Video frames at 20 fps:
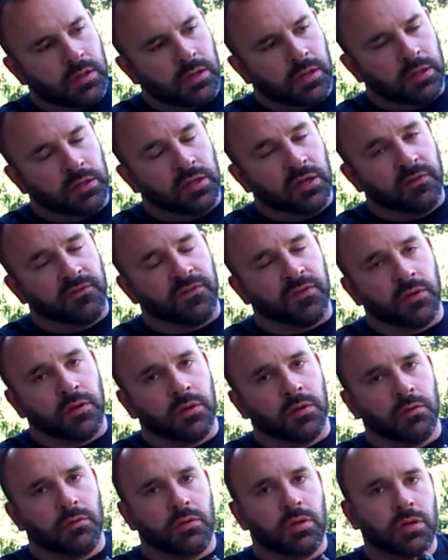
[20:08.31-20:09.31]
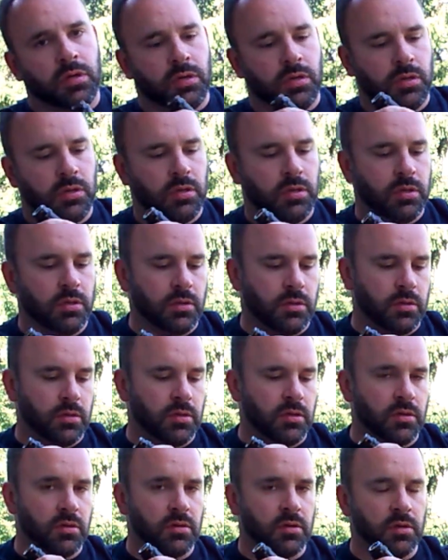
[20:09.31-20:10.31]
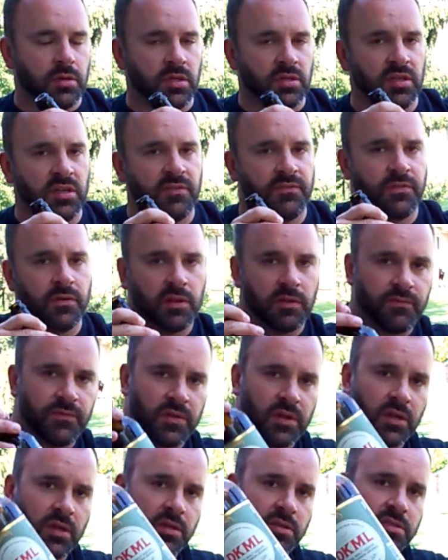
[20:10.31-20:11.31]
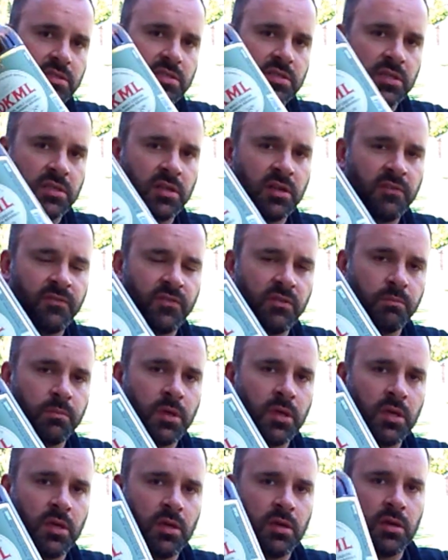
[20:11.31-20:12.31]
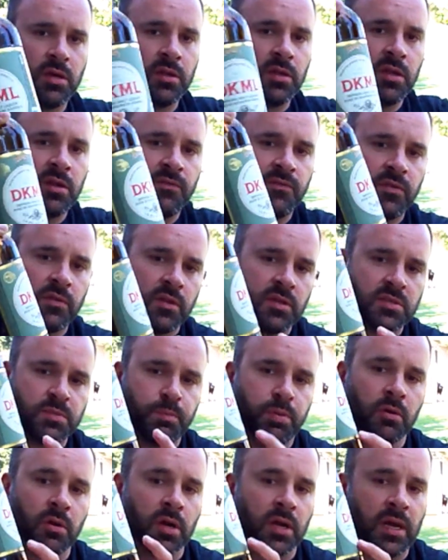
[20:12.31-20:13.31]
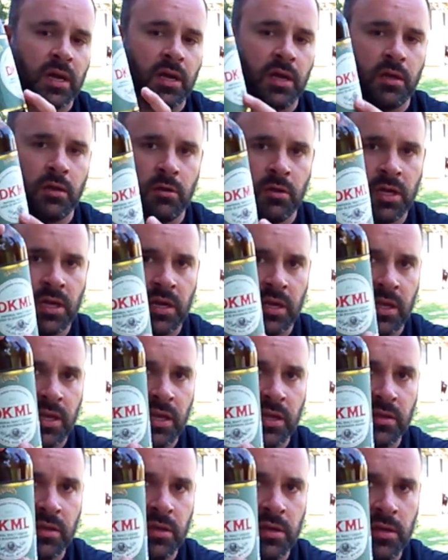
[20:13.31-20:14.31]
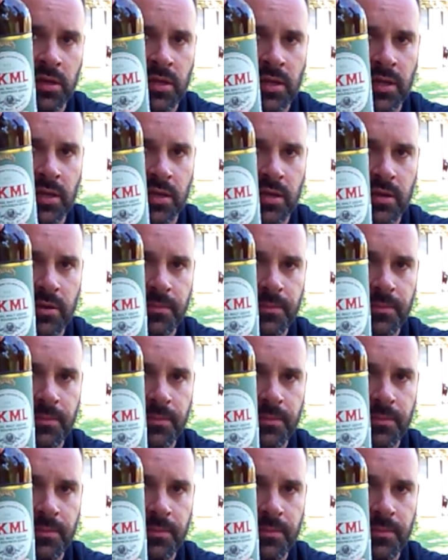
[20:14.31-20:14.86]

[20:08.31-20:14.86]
I did it for you. I did it for the fans. I did it for me. I did it for this poor guy who got kicked in the dick.